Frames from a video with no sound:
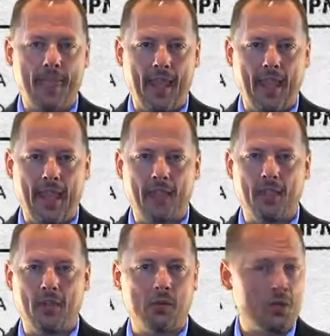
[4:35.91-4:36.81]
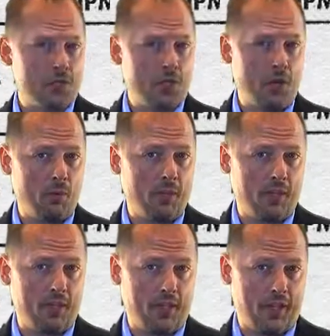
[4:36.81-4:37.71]
And to start
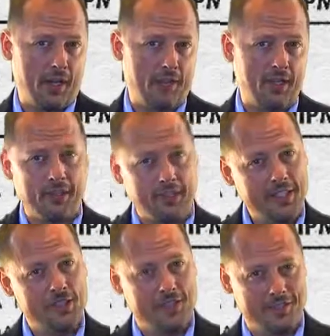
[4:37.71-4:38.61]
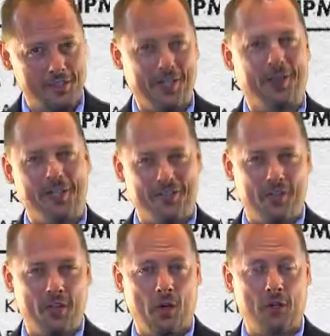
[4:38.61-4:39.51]
with the least serious
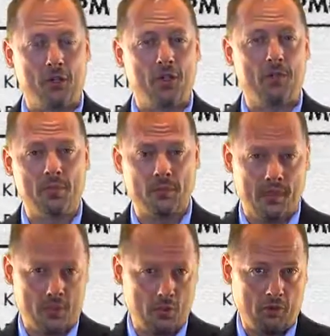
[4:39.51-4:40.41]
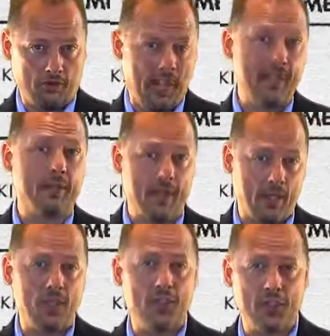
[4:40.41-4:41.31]
of those in terms of the total volume
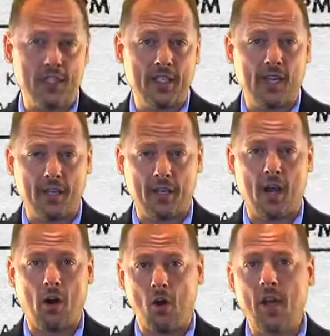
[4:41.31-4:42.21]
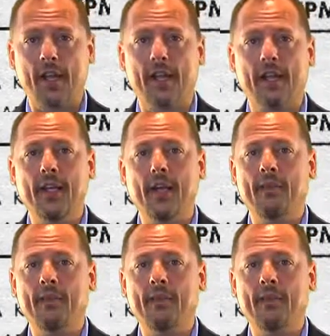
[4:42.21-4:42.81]
that we see in our auditing,